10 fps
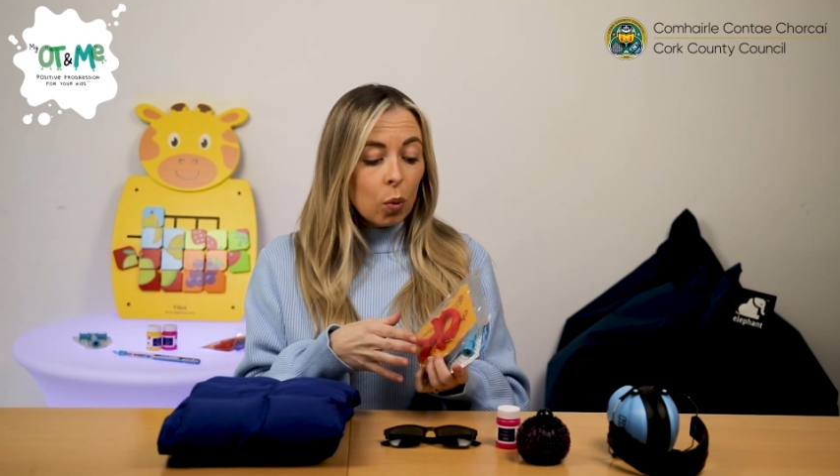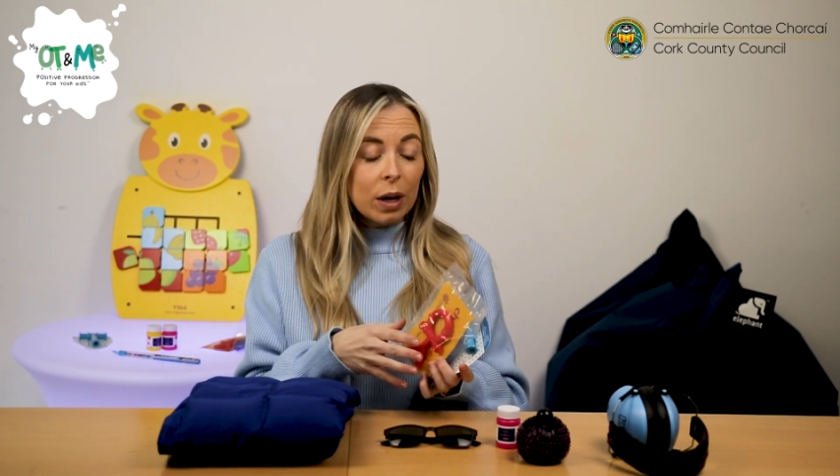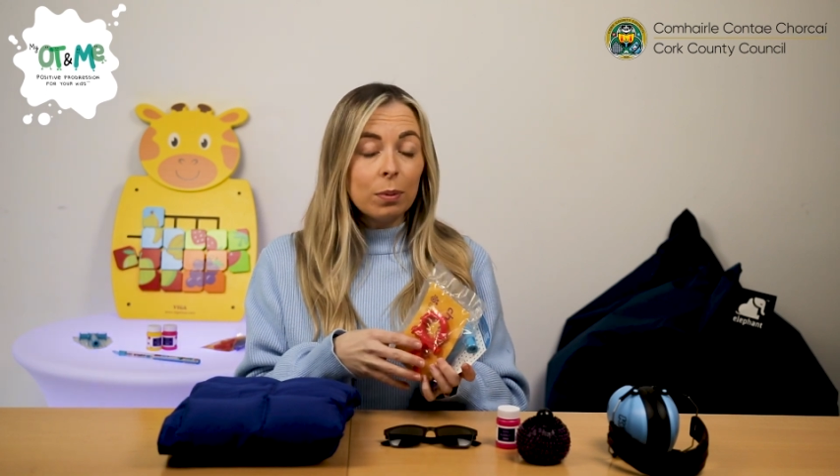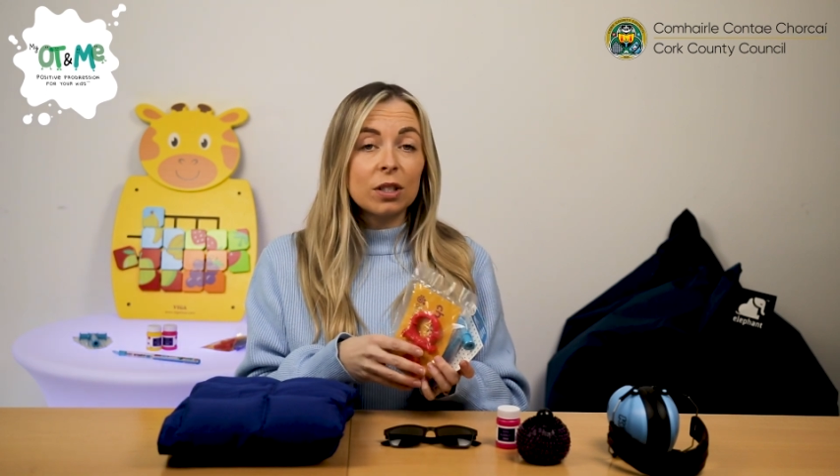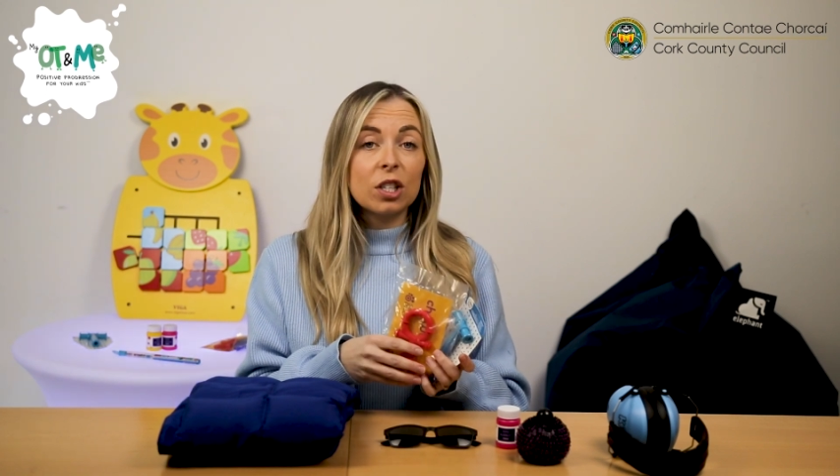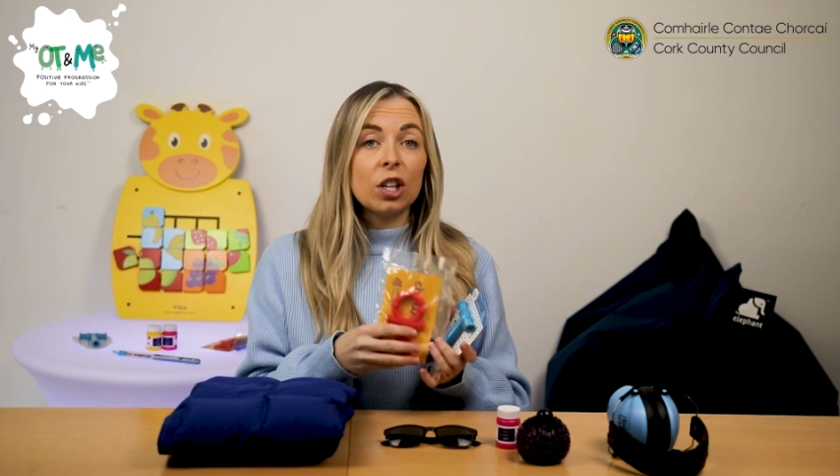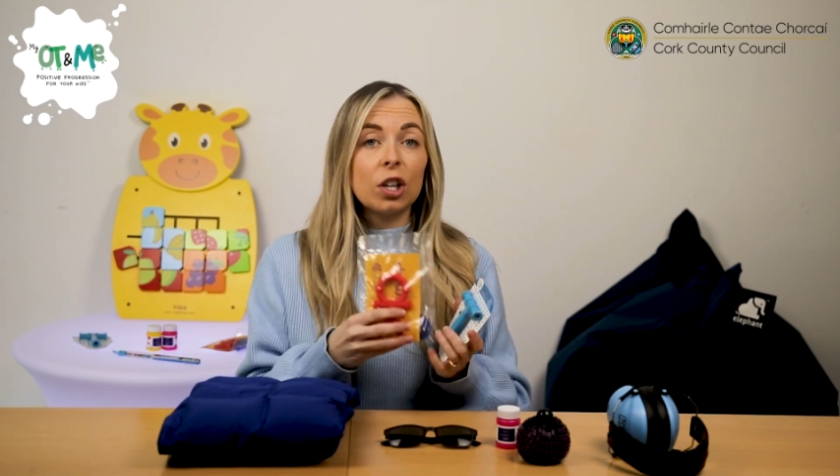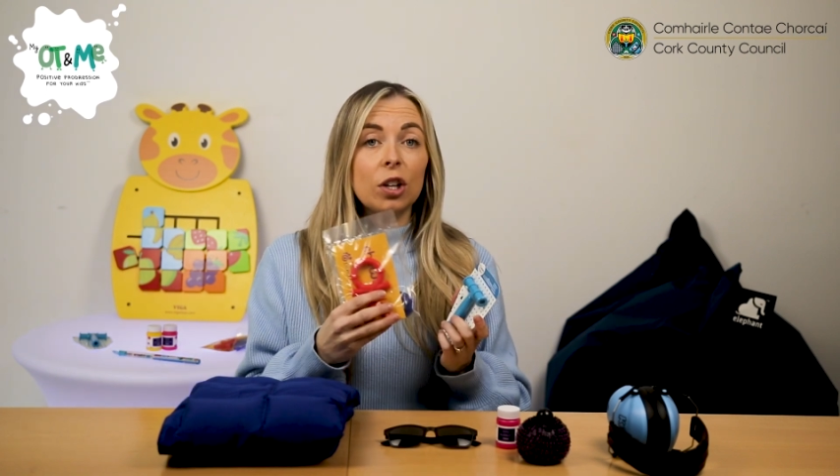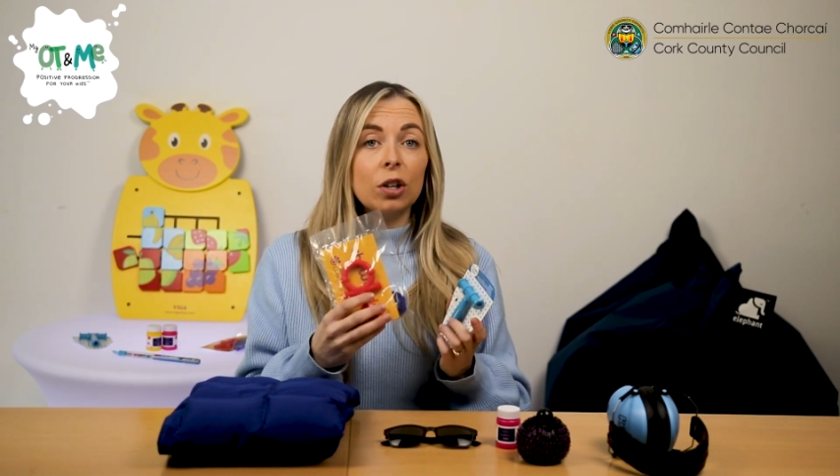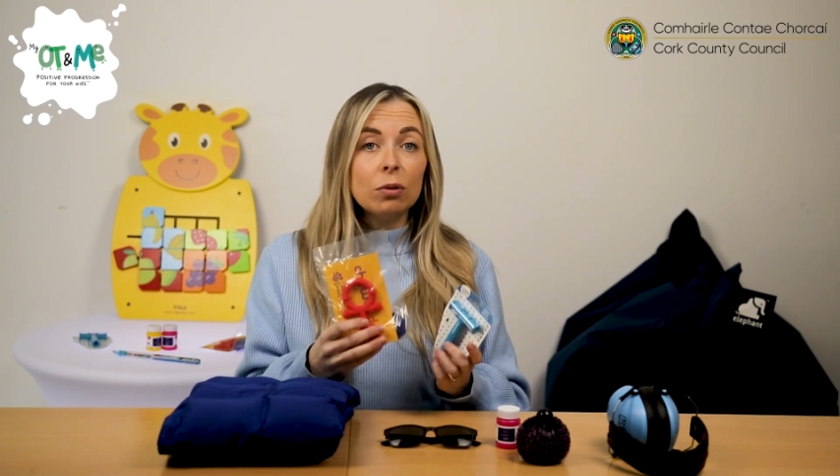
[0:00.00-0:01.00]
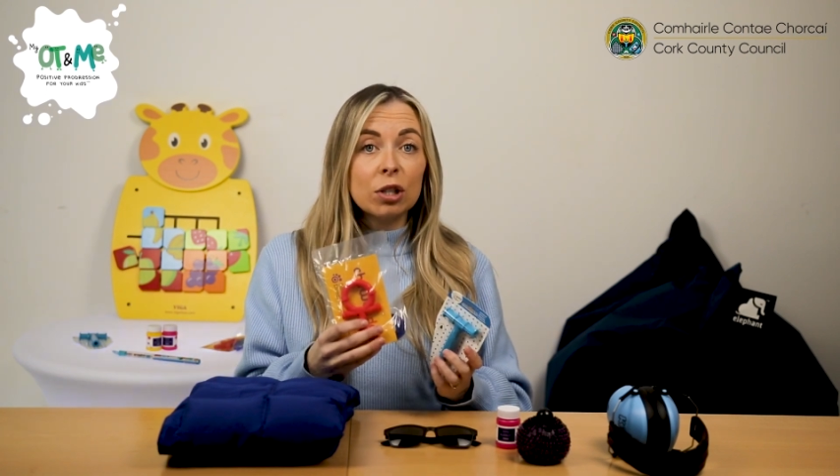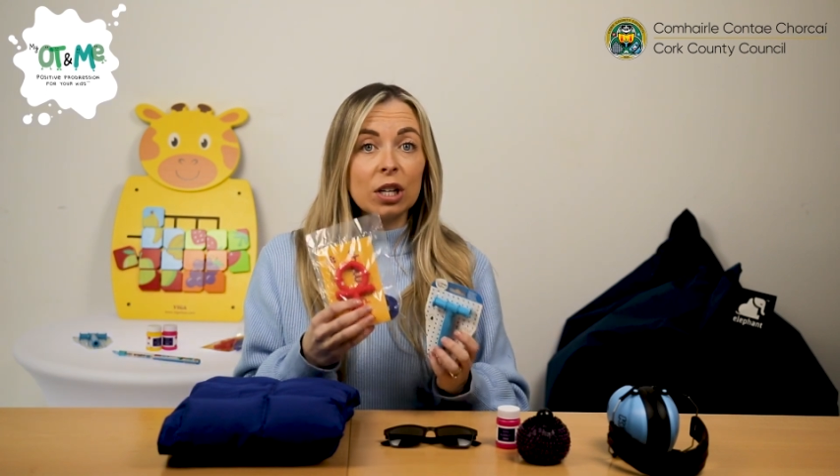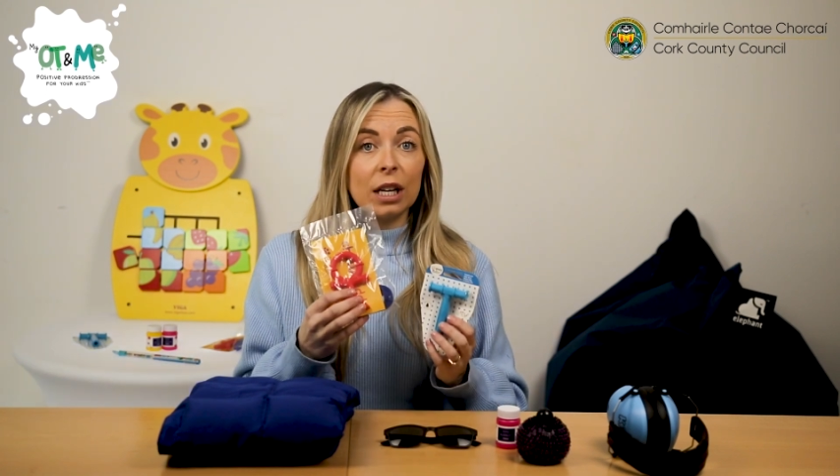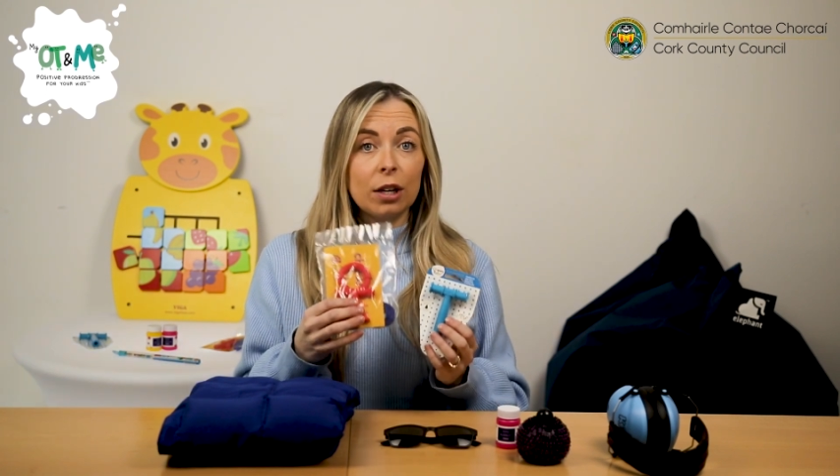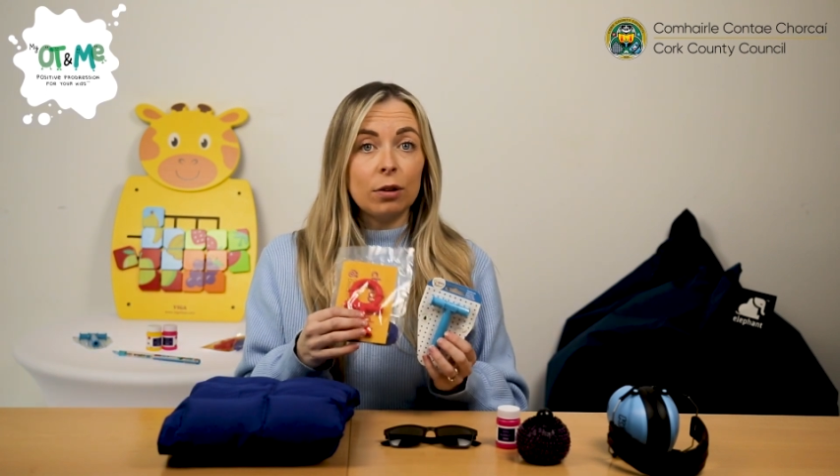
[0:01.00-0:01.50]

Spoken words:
We would usually